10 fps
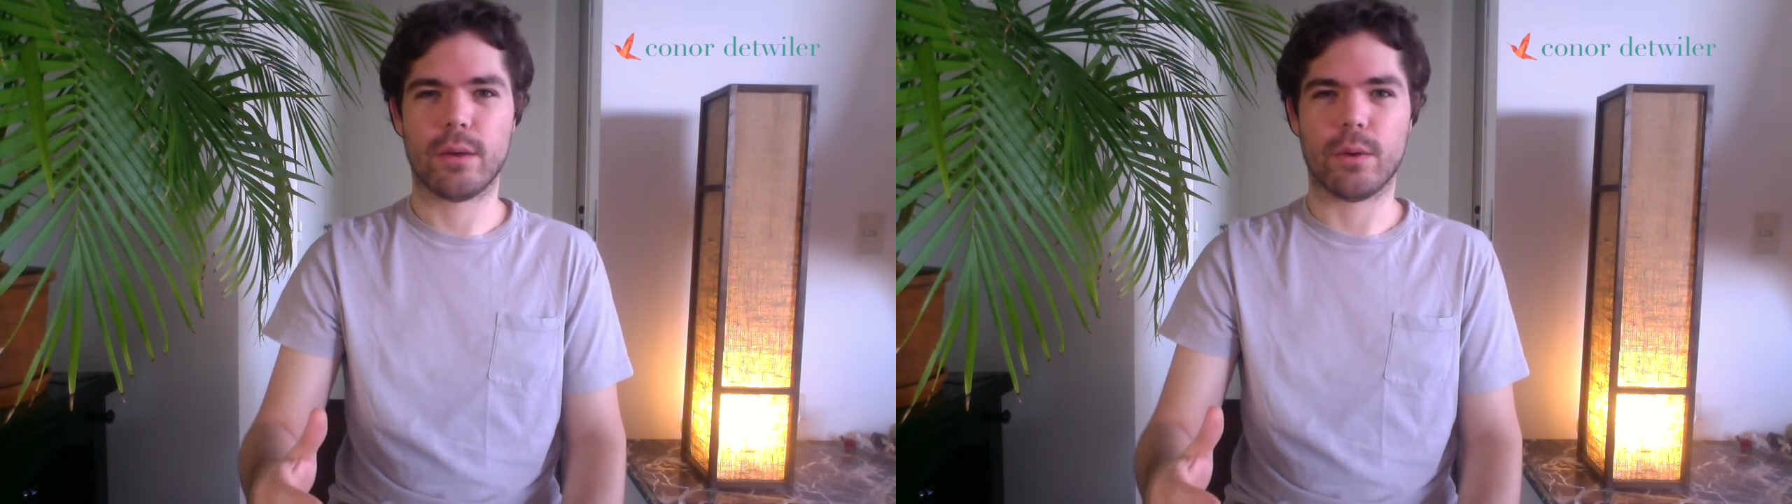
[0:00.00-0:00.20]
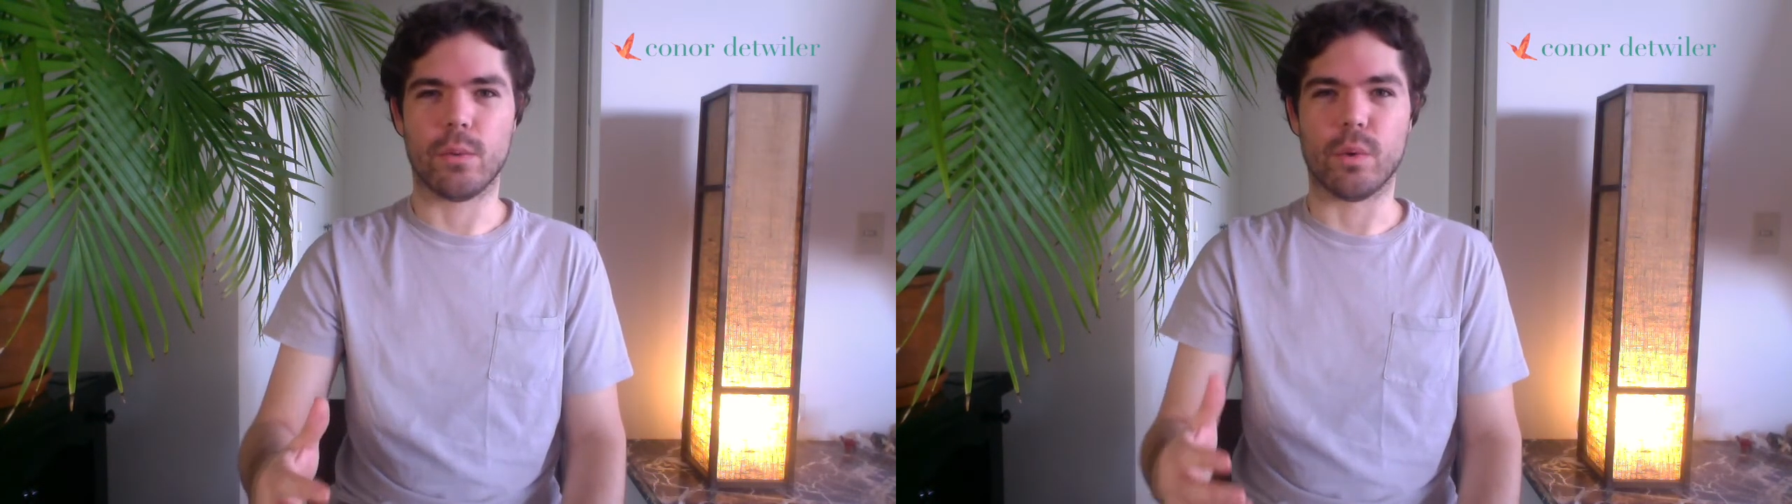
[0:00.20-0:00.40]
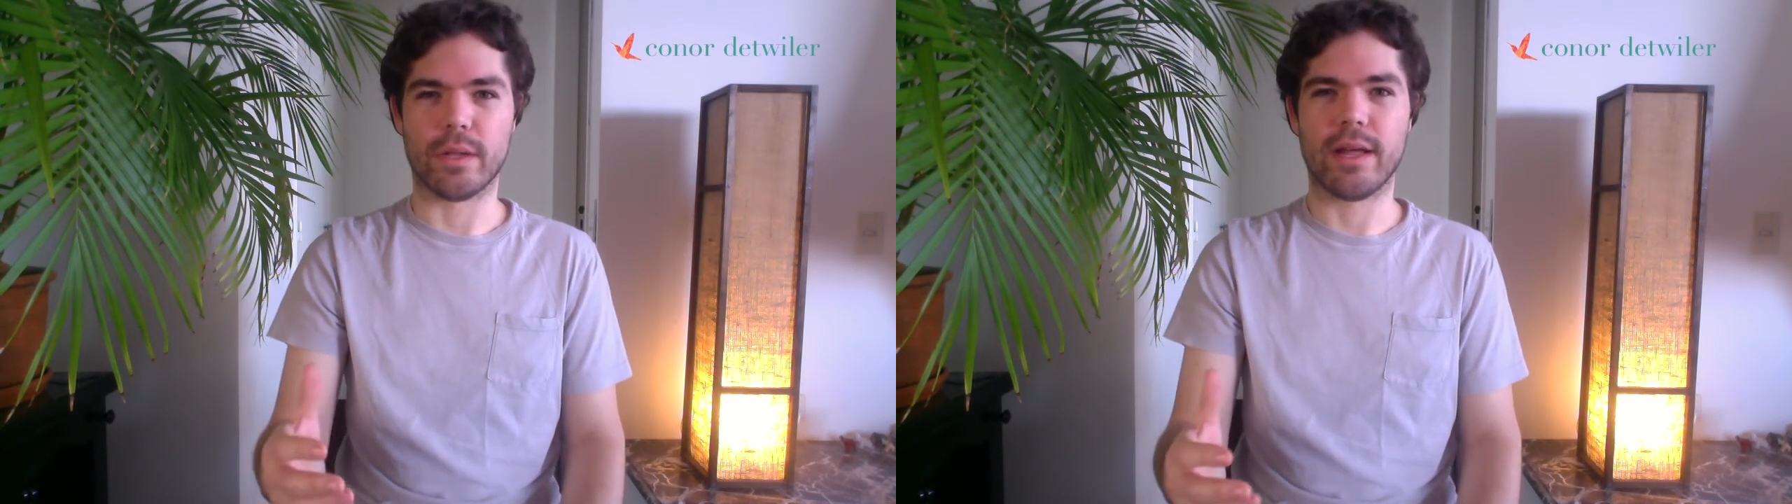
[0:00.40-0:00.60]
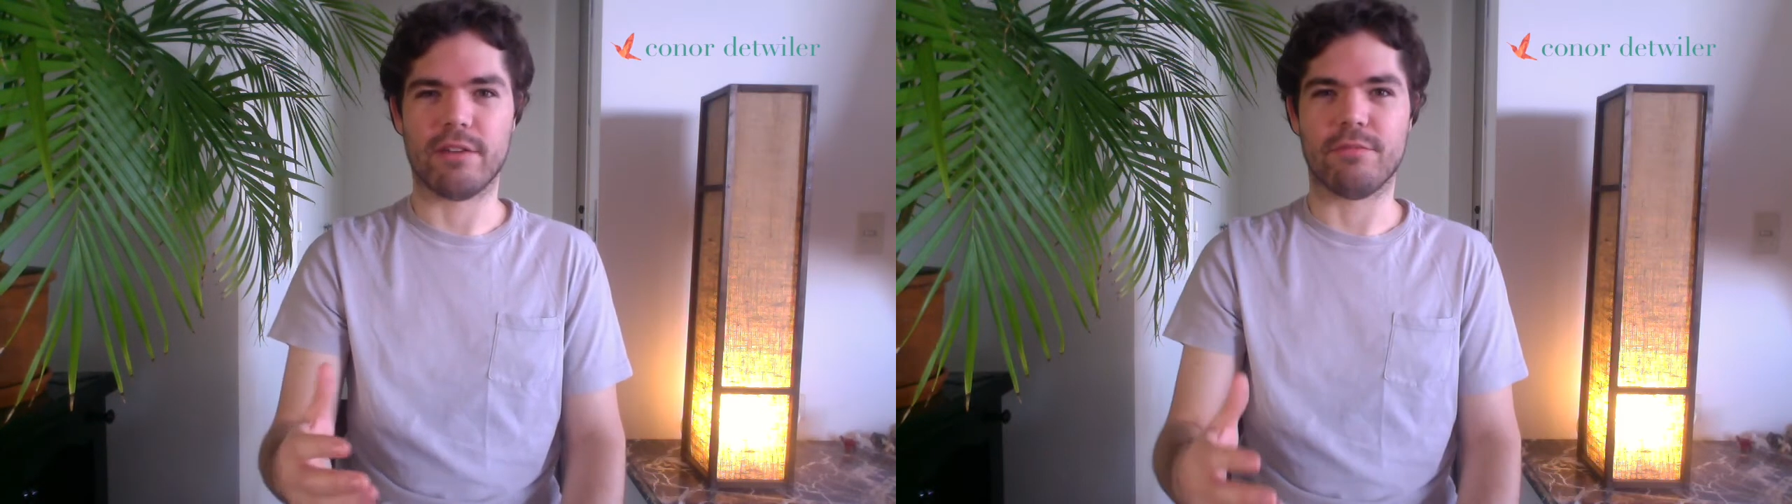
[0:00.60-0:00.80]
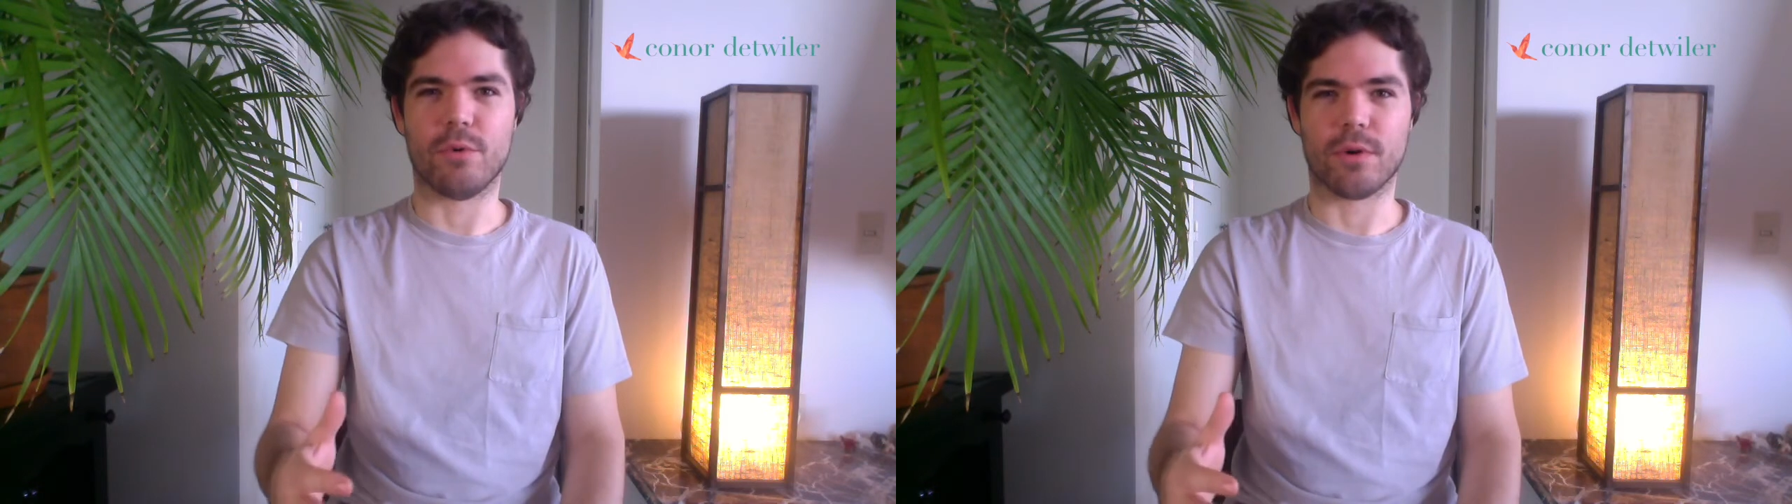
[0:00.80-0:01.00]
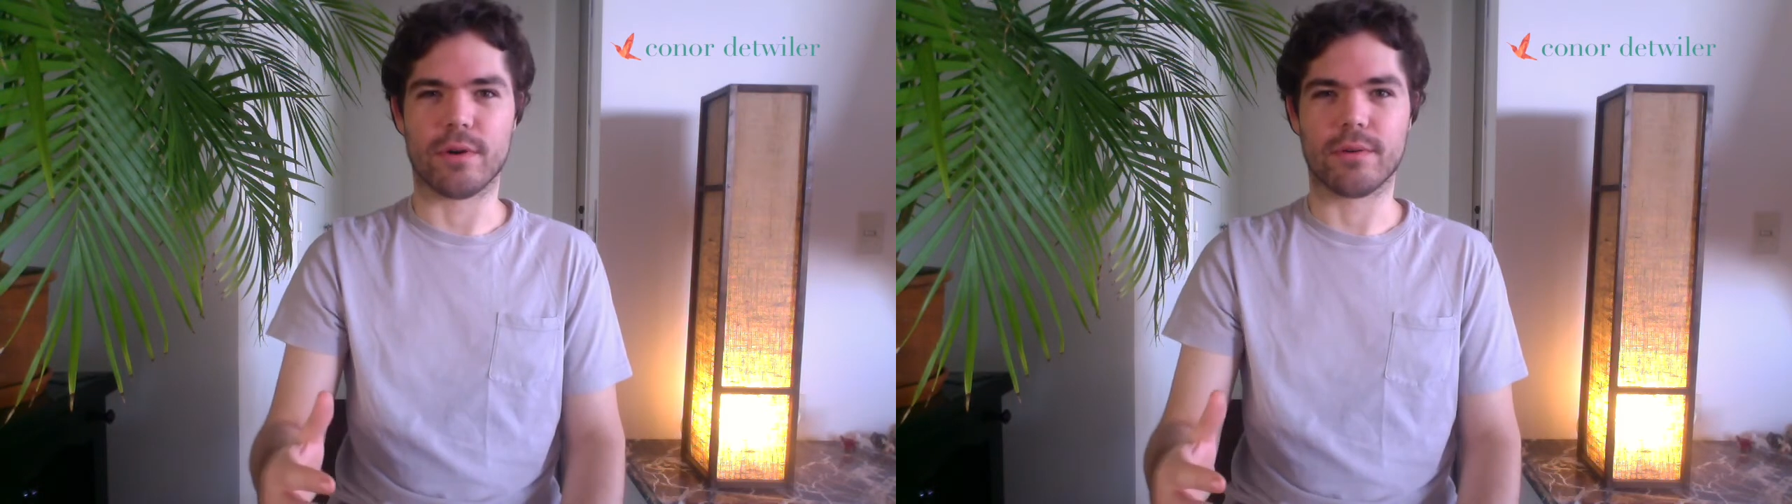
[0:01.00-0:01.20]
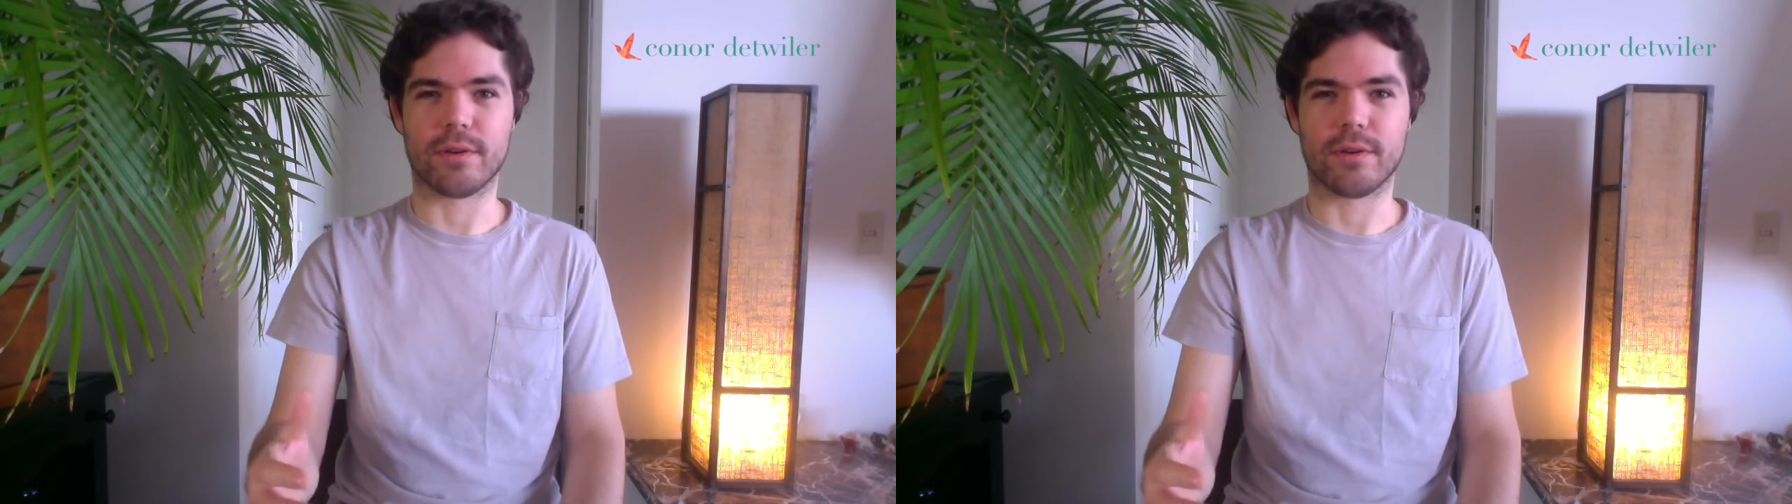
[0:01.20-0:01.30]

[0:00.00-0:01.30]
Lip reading: will have more